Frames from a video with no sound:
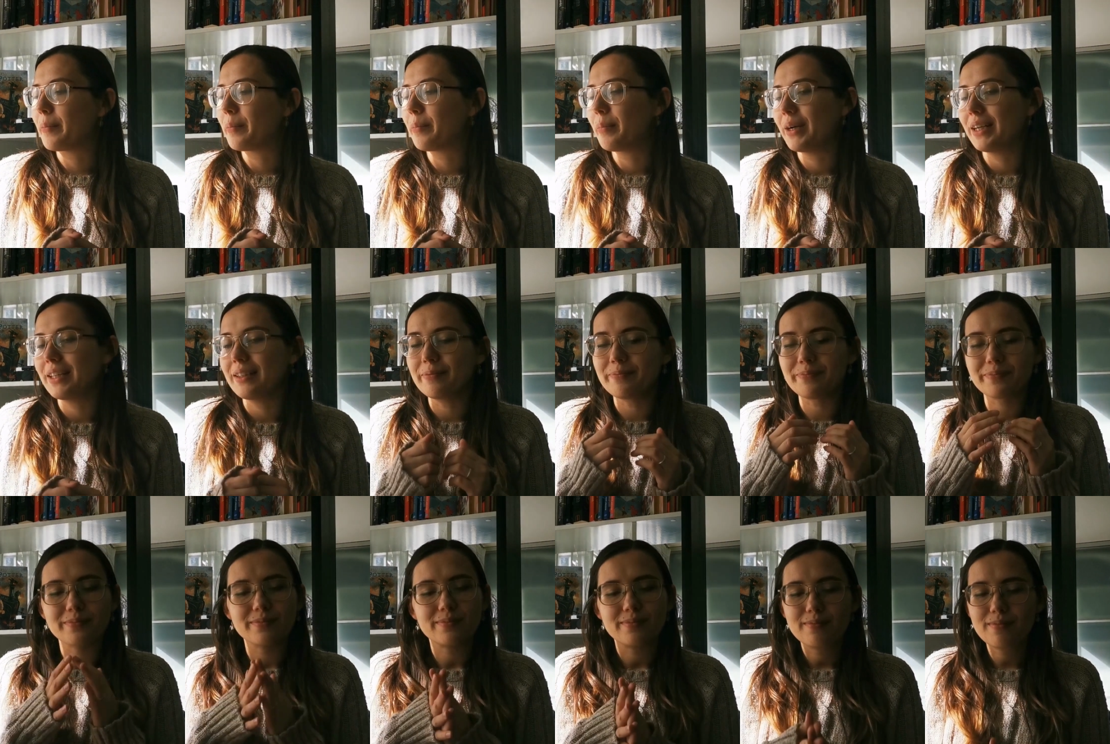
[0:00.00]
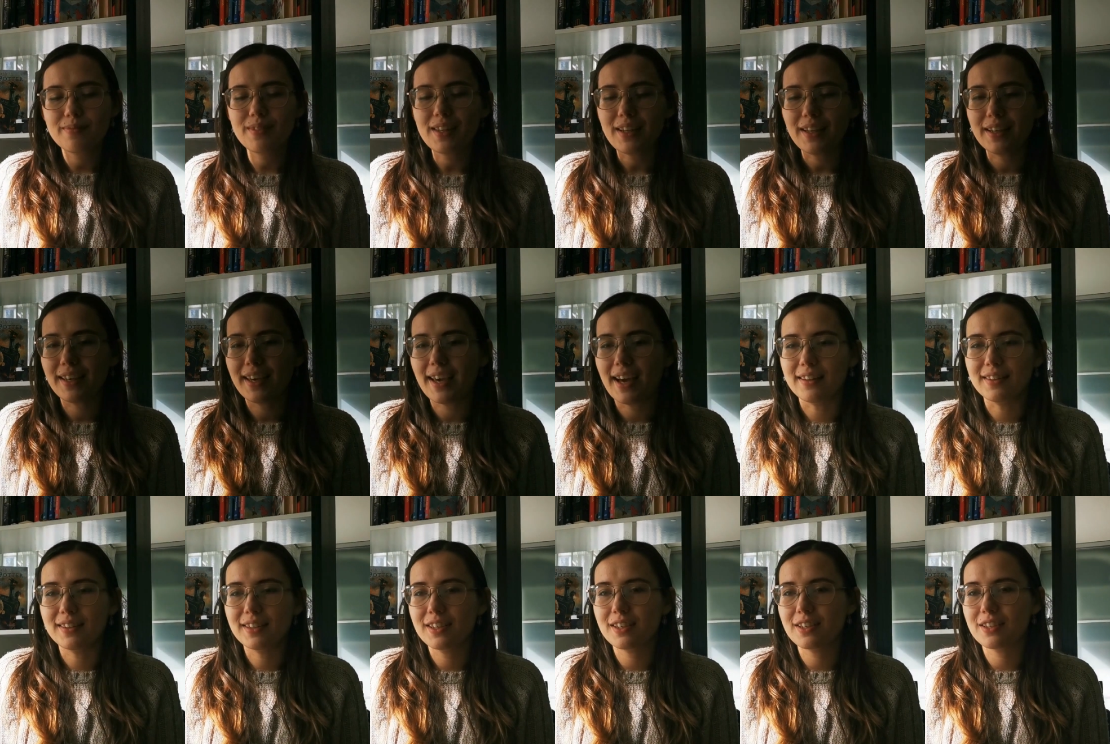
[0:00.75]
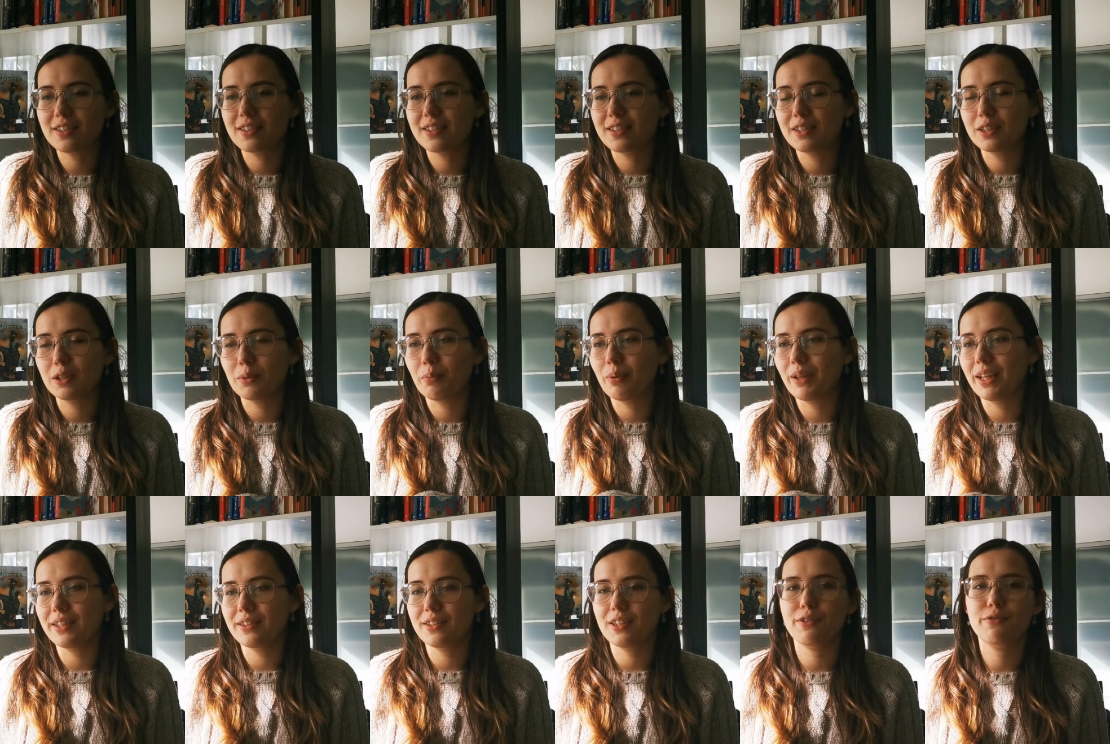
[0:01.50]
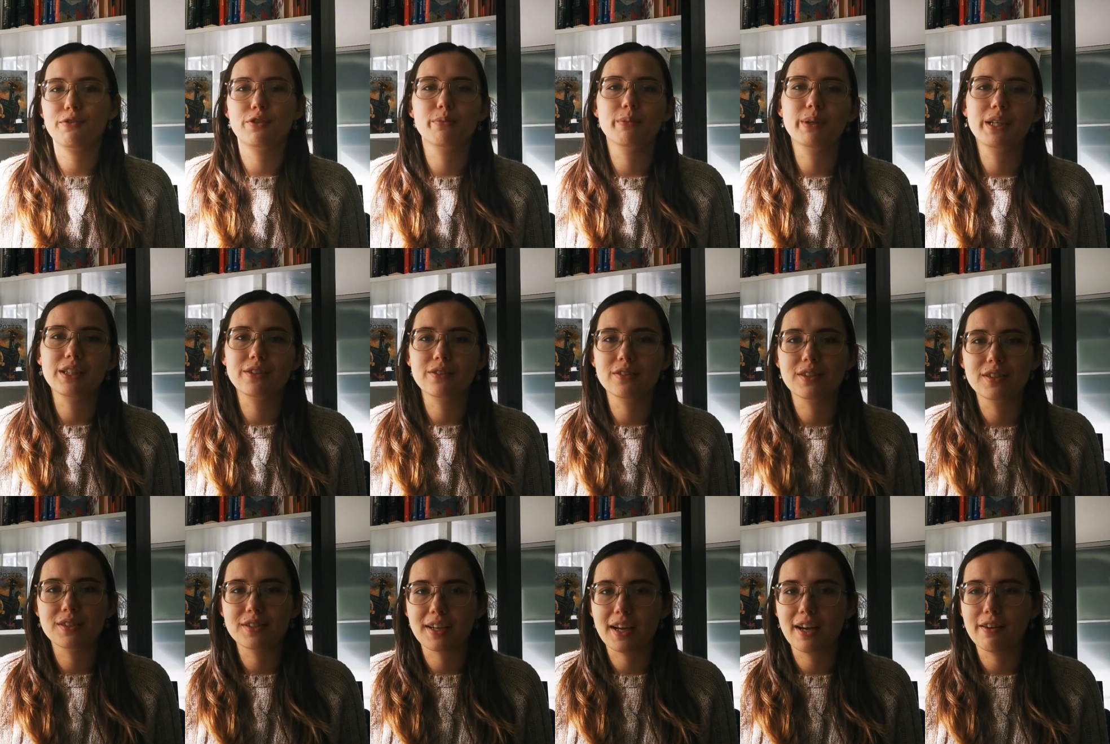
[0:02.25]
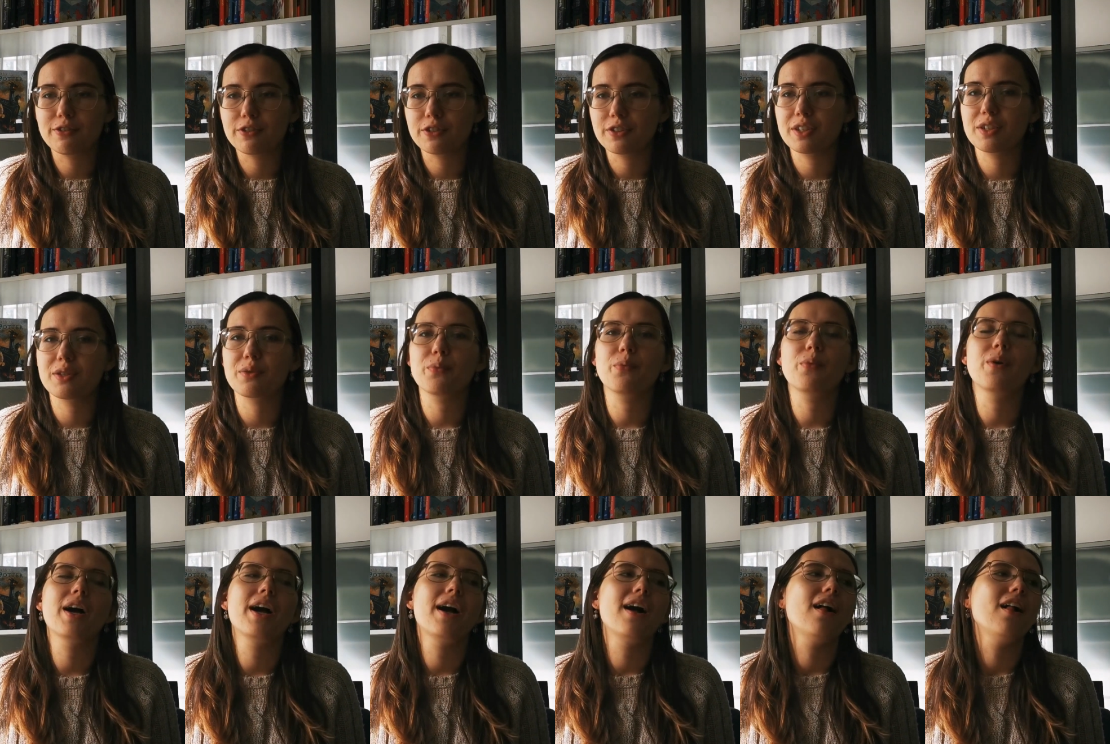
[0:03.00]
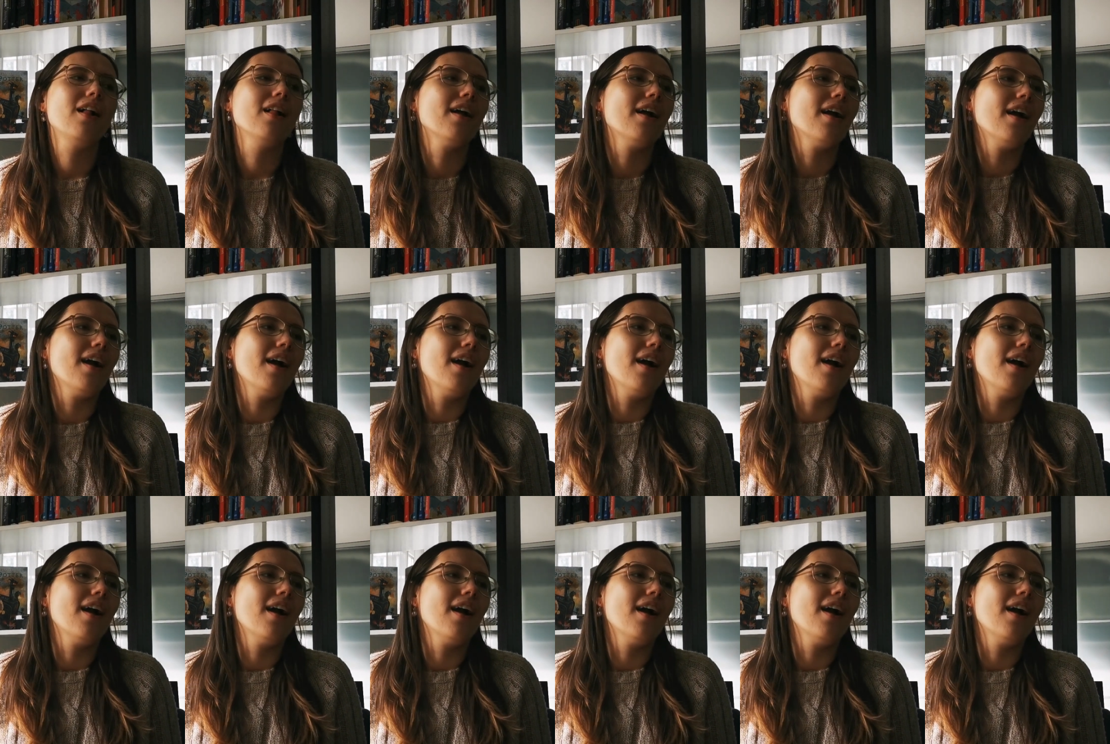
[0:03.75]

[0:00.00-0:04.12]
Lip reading: But yeah, there's still plenty for me to discover as well.